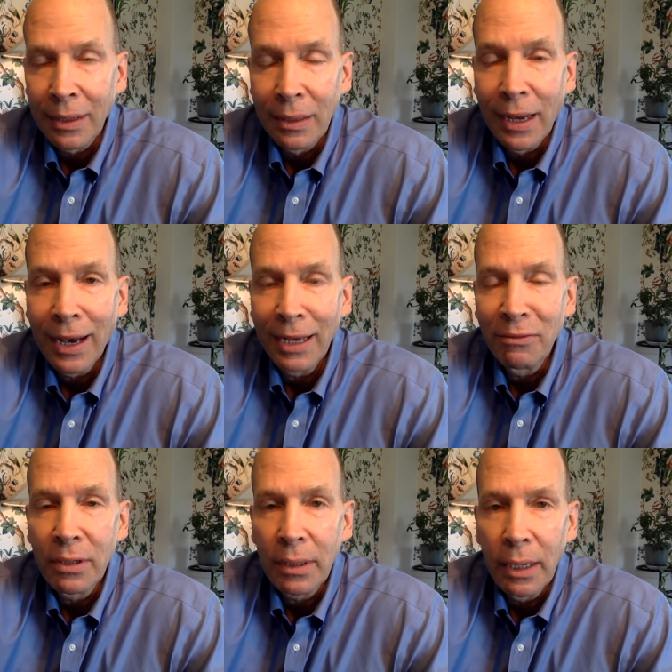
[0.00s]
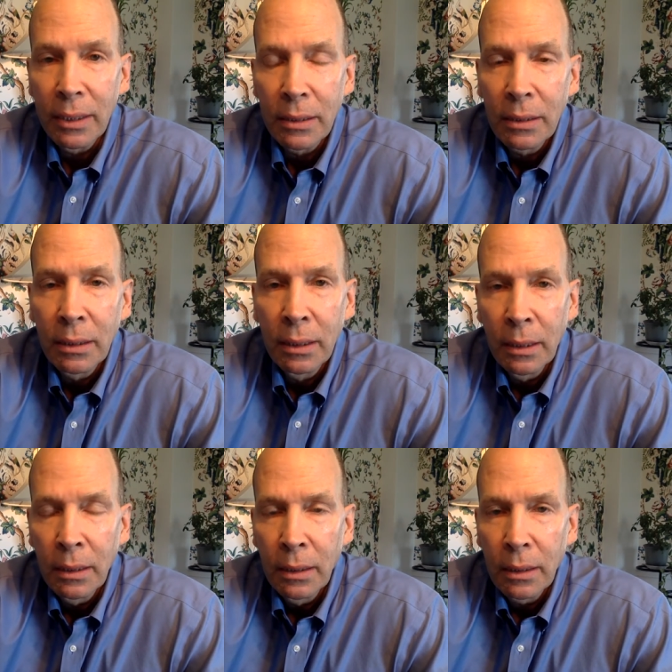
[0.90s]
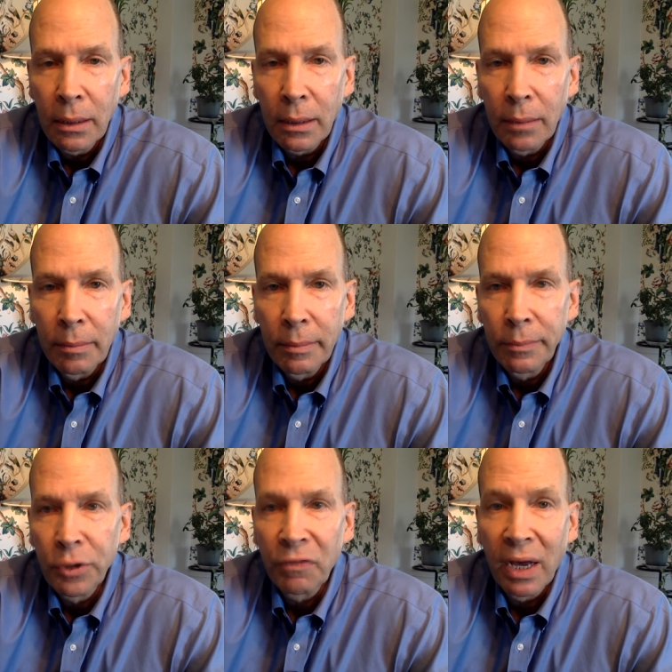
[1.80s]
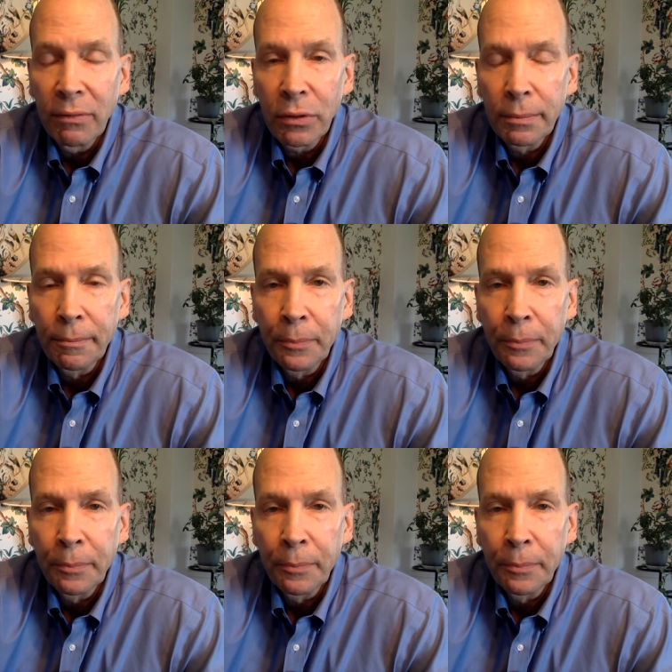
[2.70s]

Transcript: lives as um, survivors.